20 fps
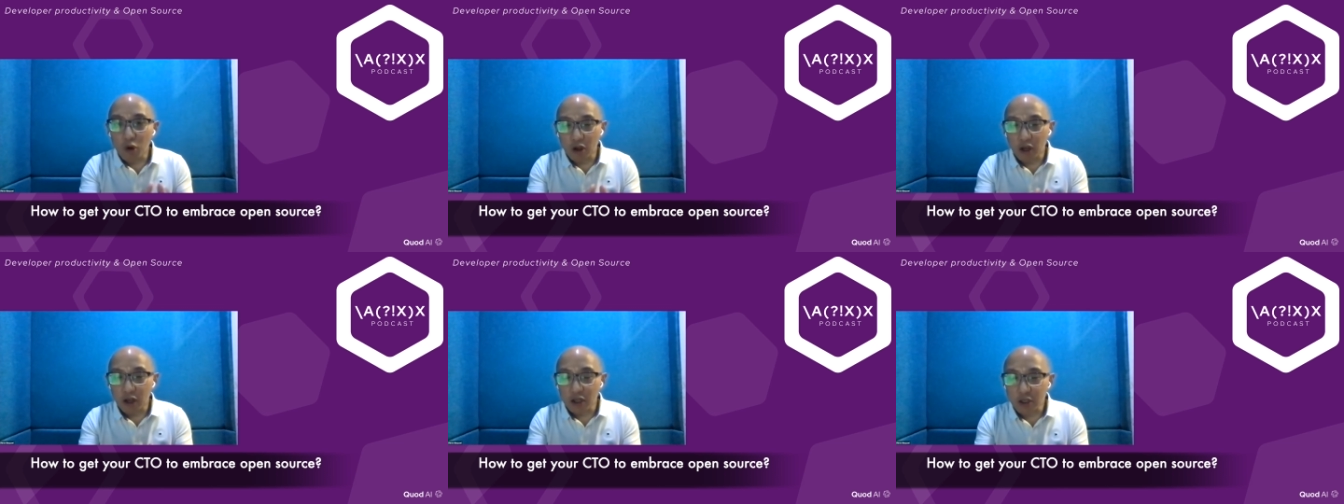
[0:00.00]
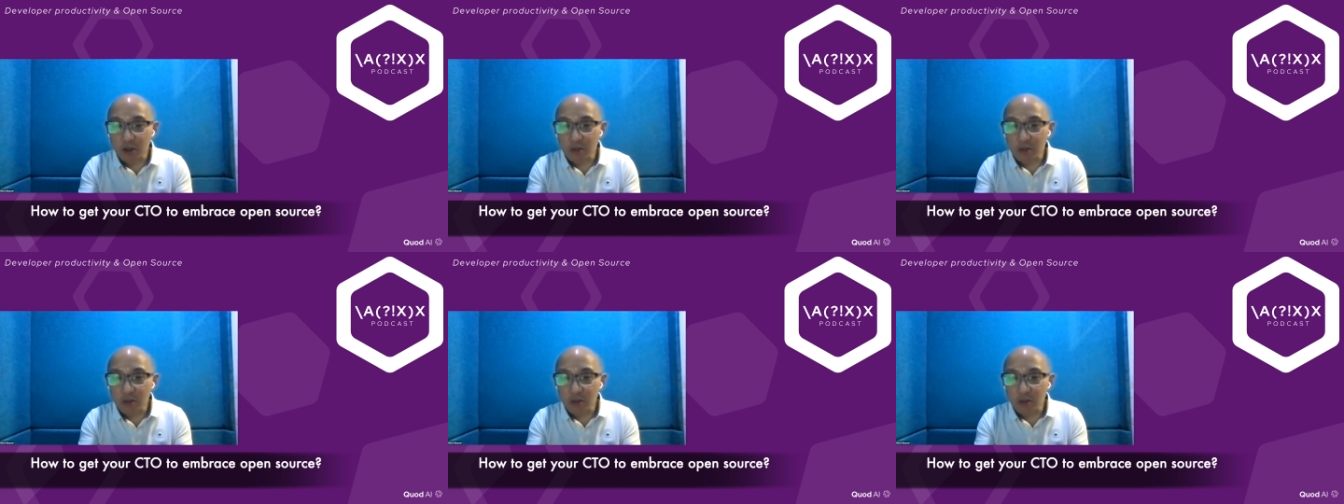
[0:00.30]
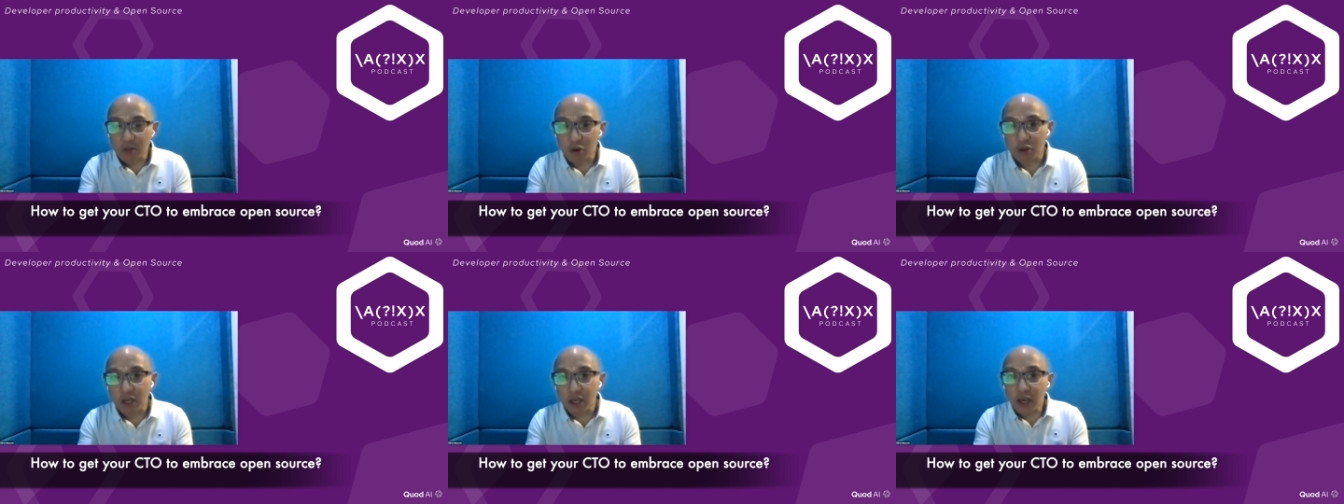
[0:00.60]
more
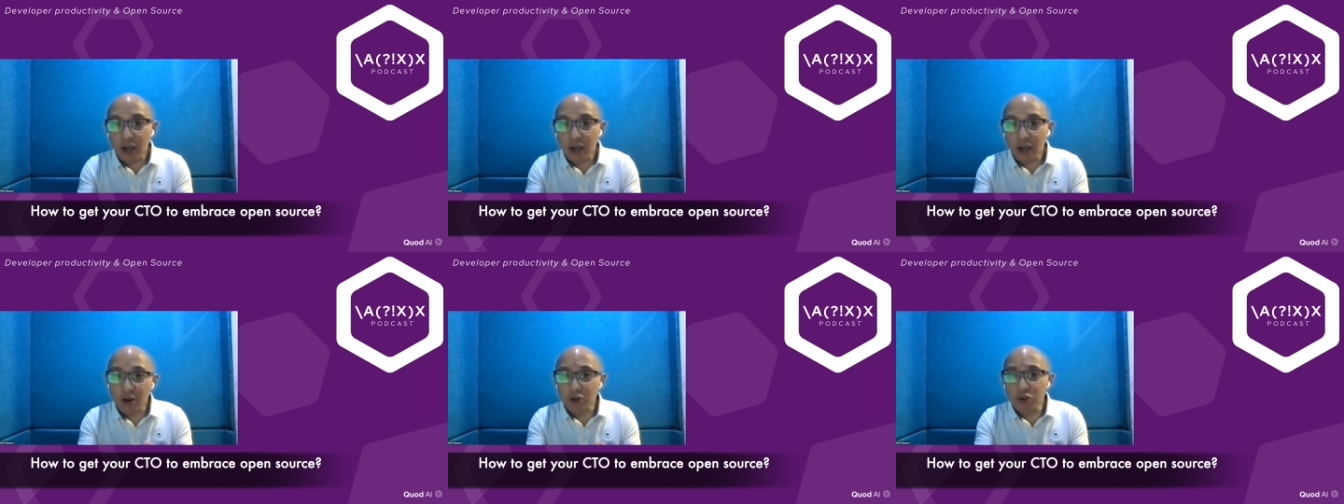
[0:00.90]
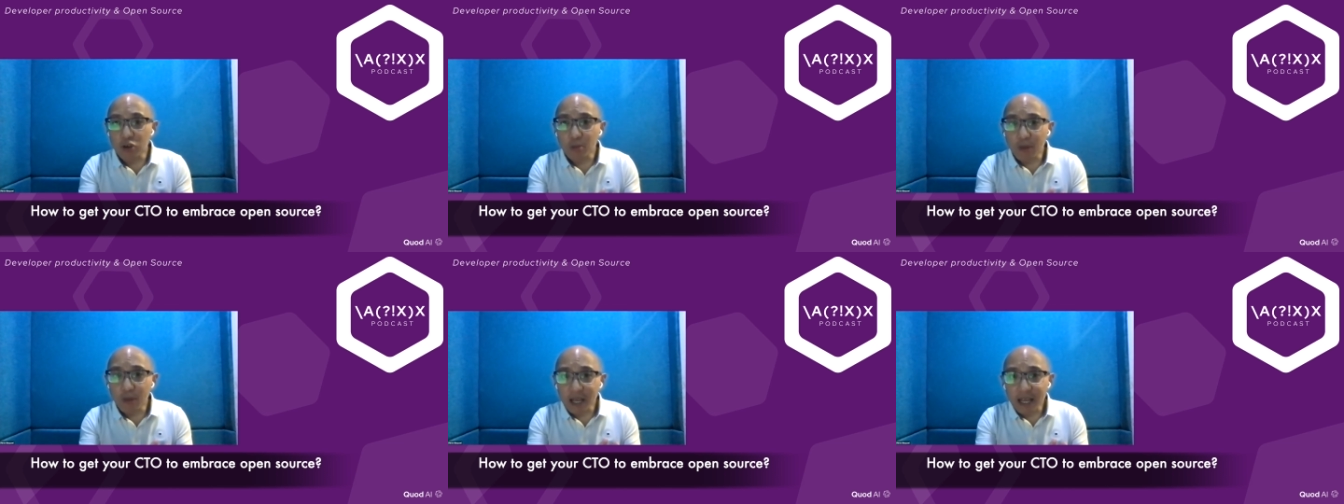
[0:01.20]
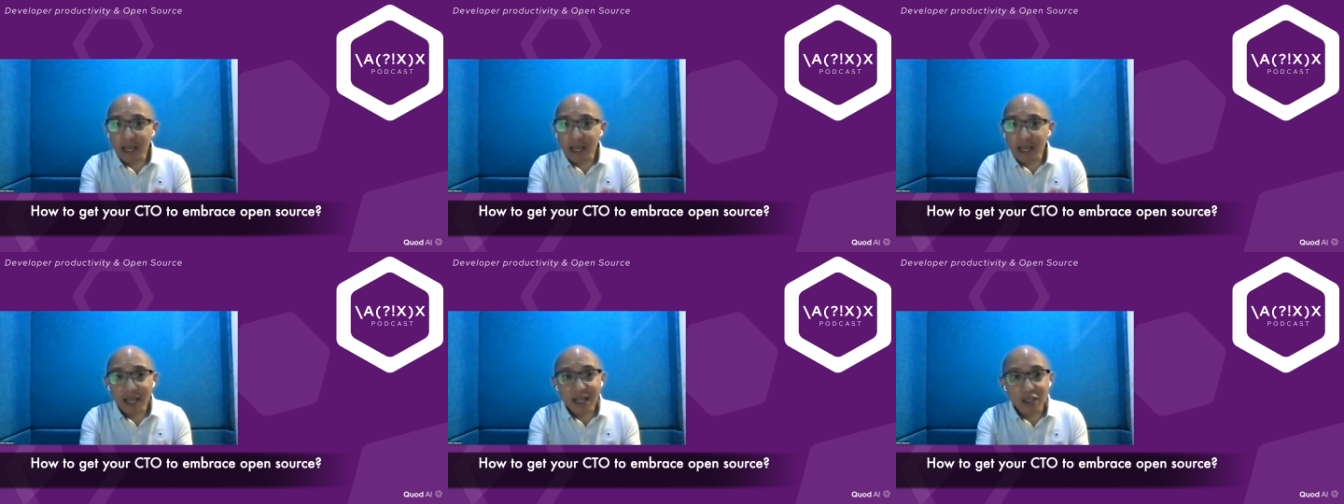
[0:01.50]
customers and
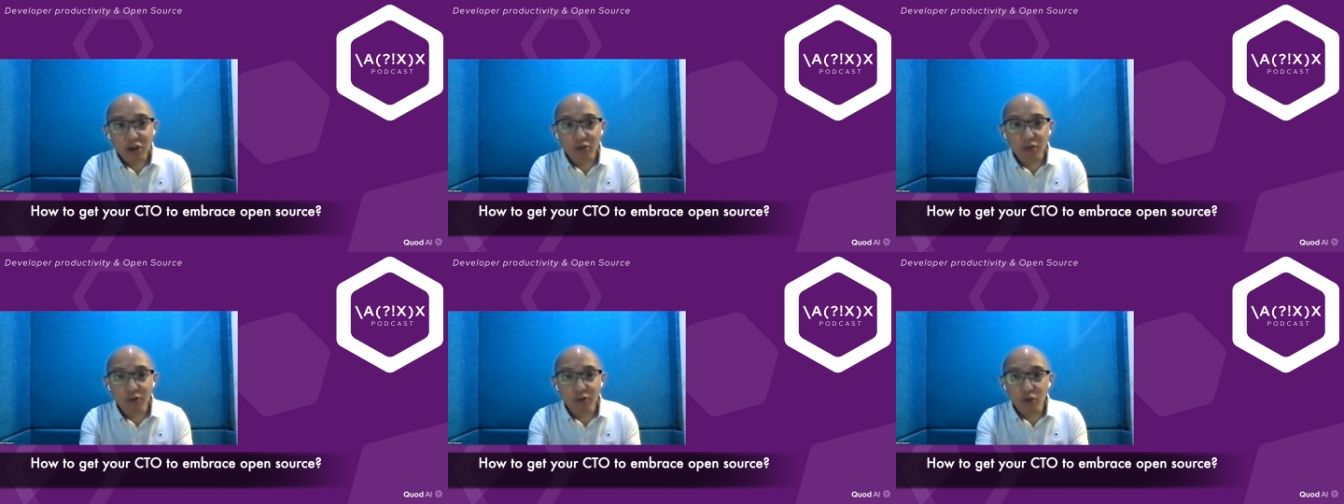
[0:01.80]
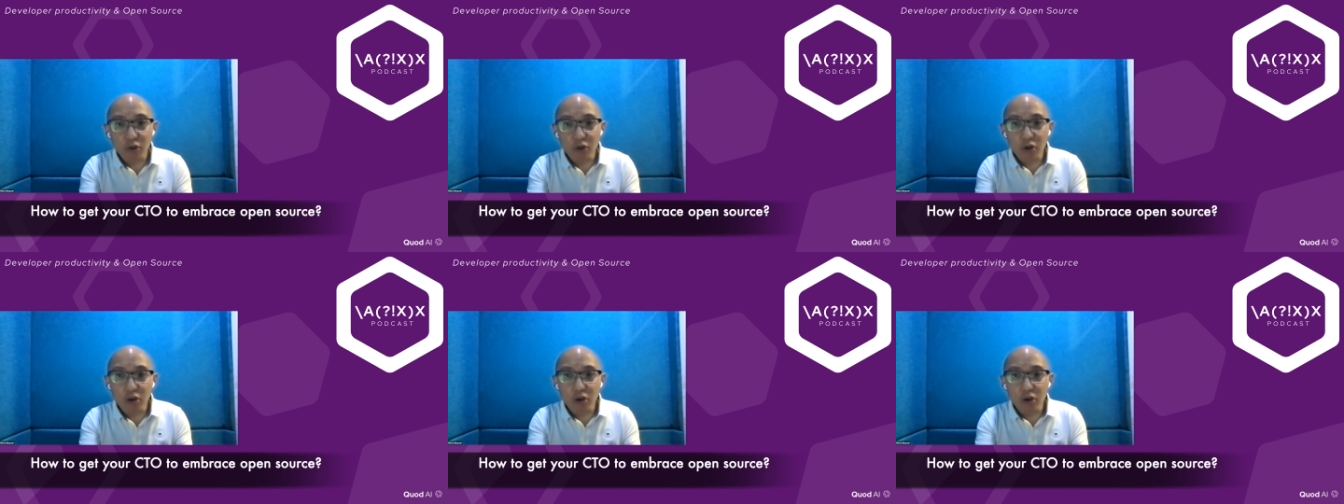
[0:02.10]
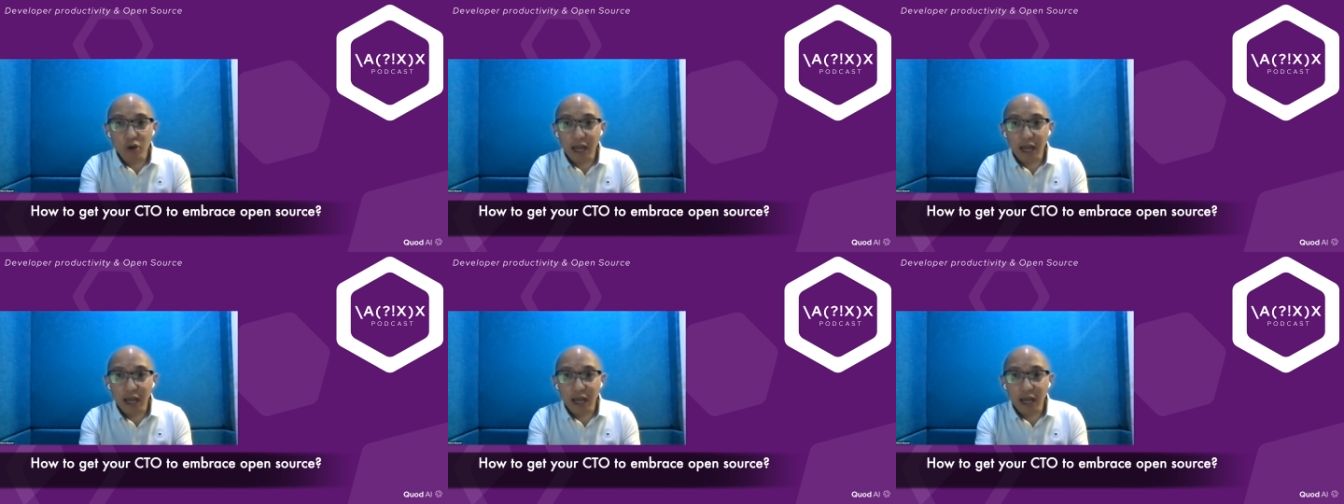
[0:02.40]
also make it easier for